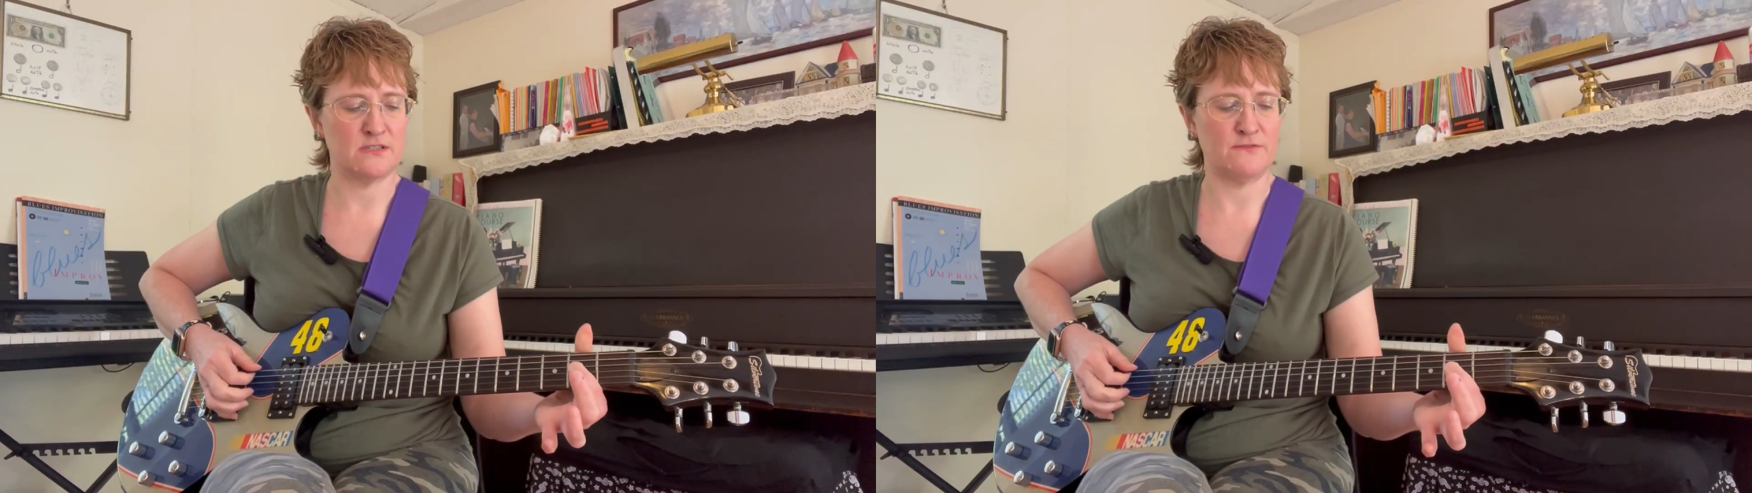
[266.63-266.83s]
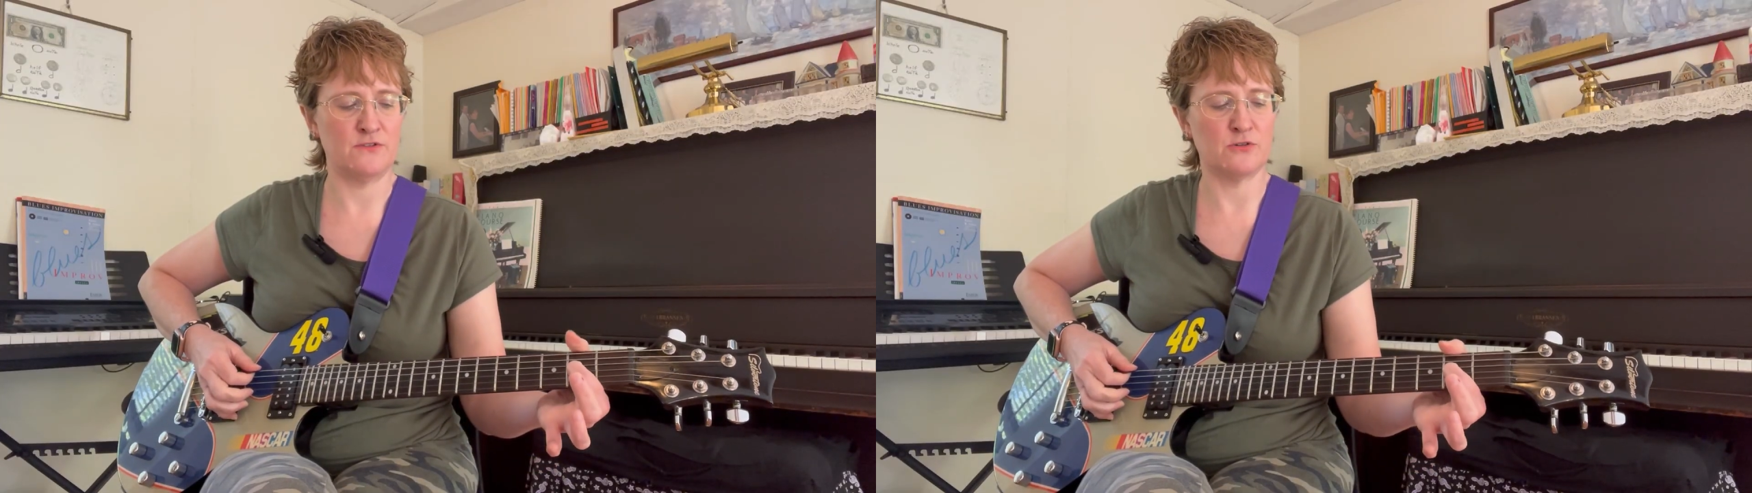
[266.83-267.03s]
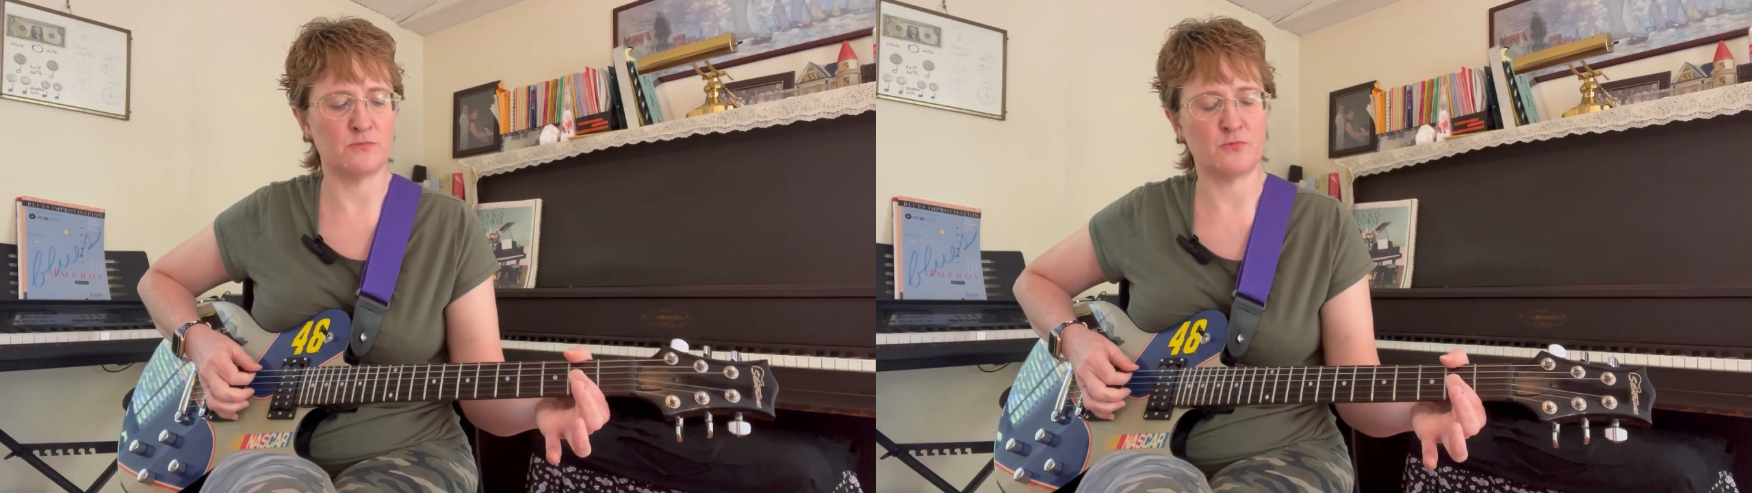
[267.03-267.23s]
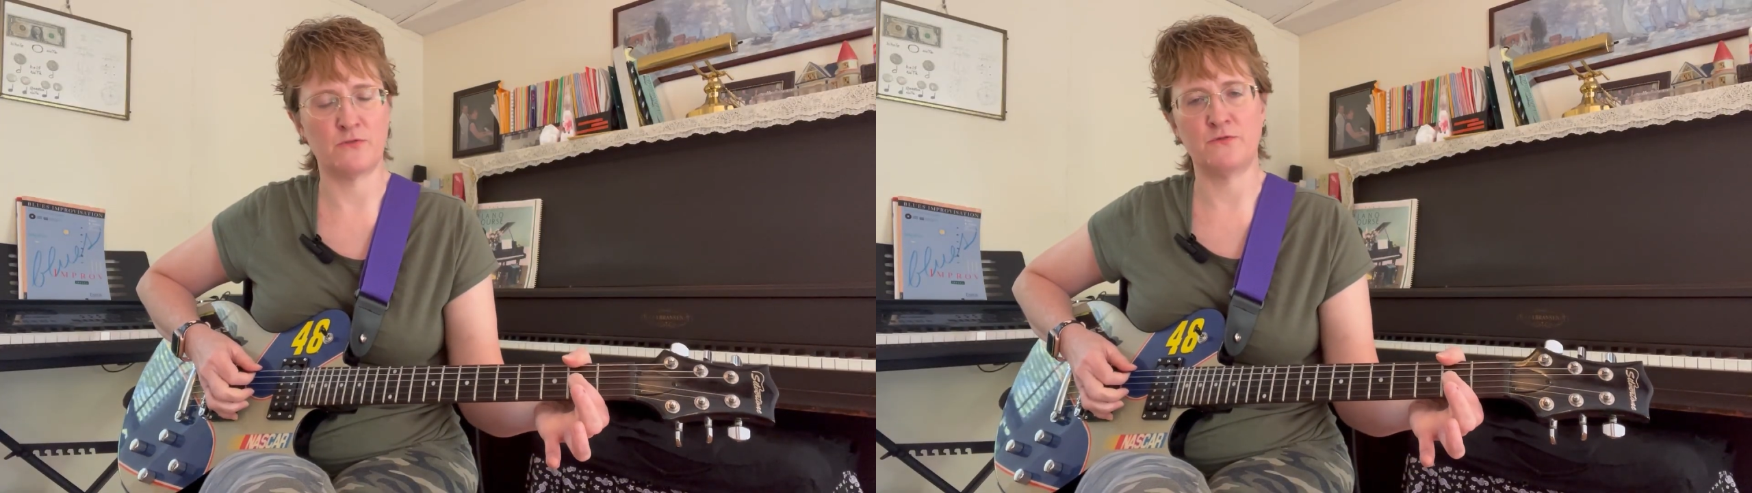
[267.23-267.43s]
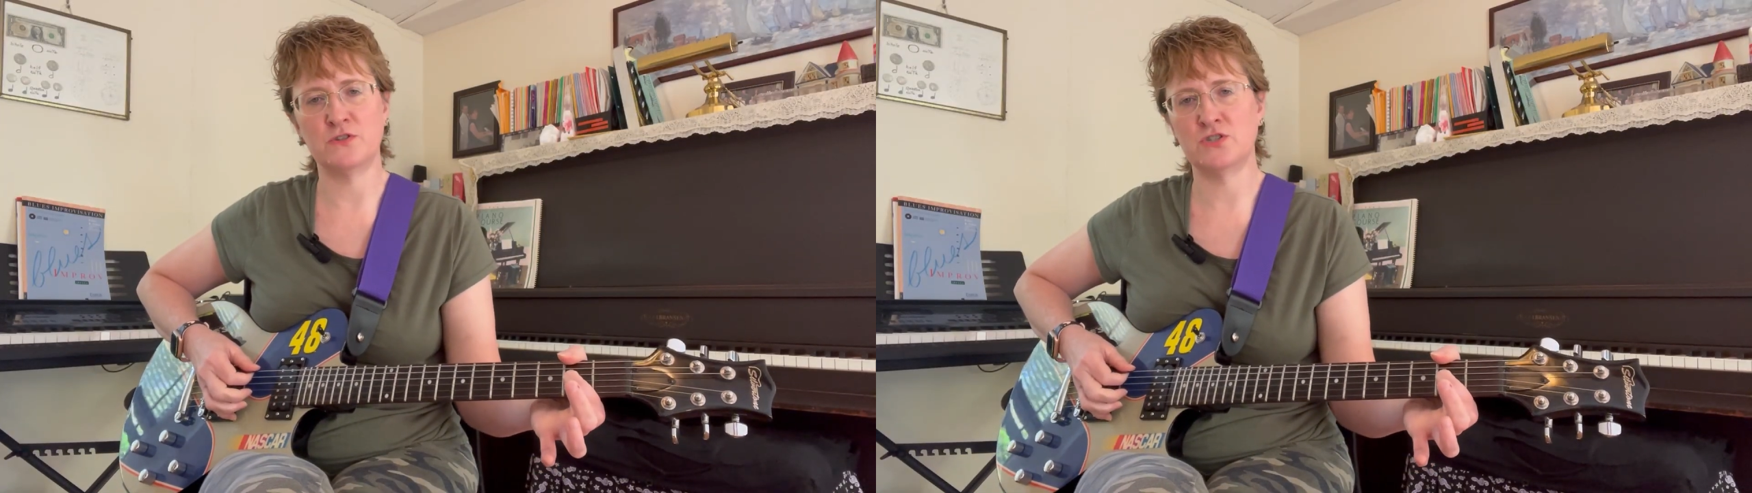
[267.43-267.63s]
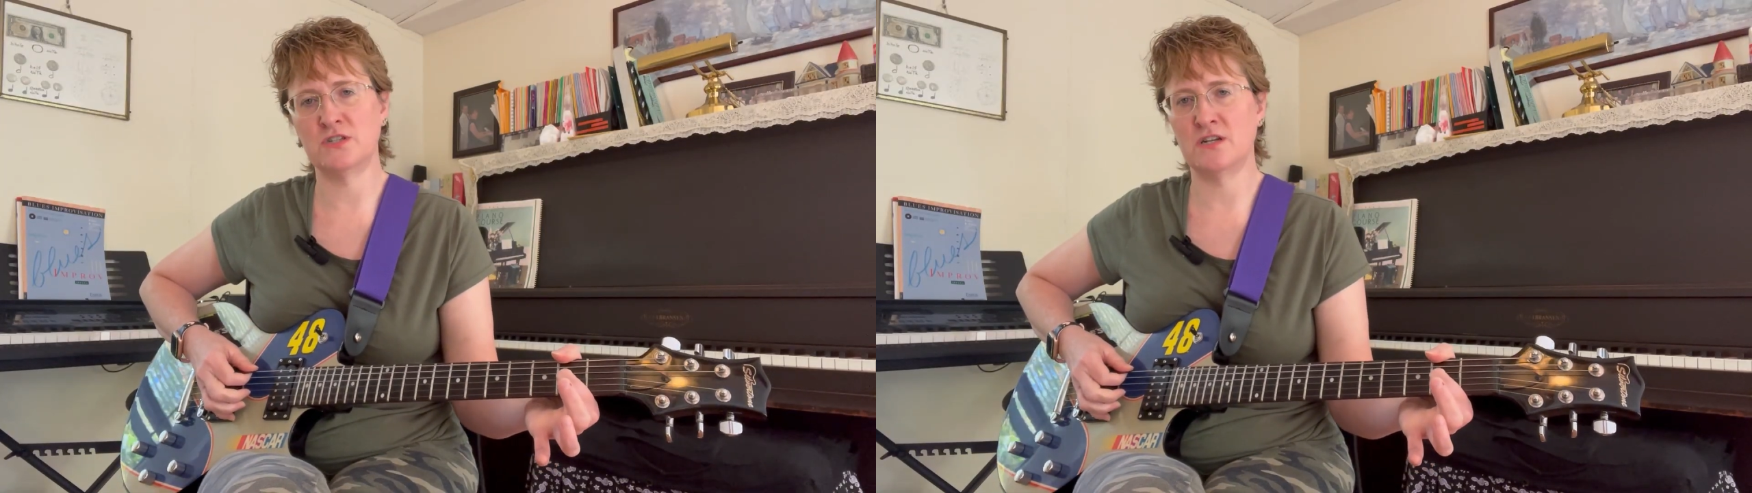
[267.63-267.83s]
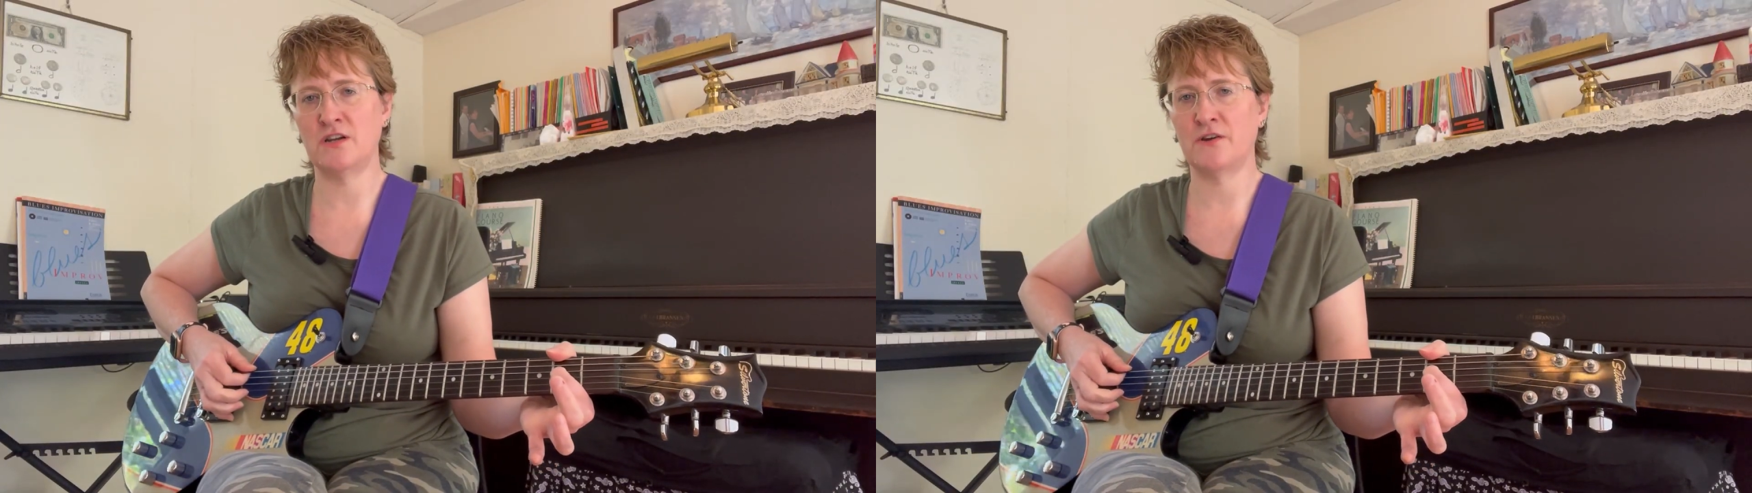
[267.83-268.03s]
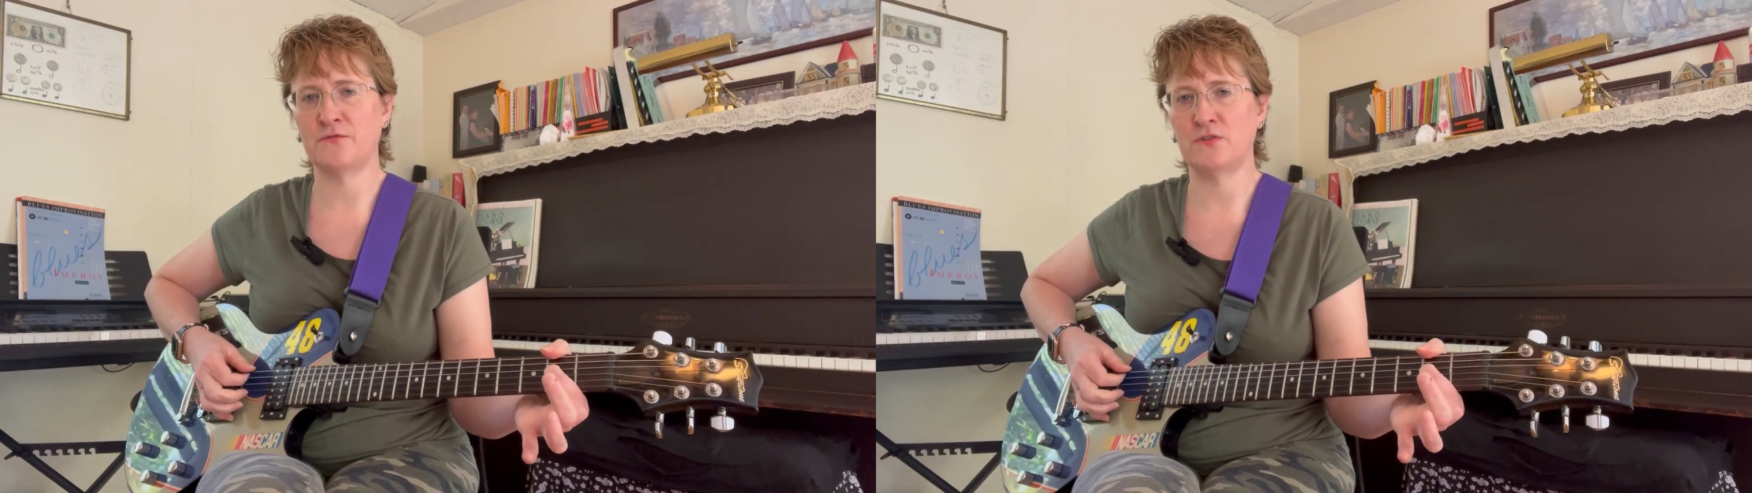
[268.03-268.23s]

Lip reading: If you're proficient enough,